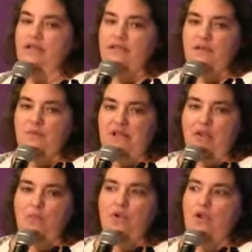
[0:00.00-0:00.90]
in
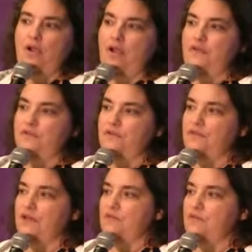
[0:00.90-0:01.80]
September of
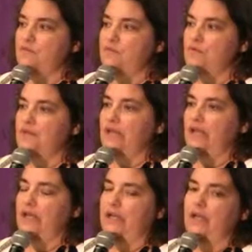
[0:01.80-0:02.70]

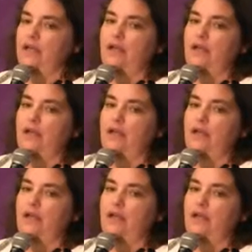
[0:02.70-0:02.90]
2014.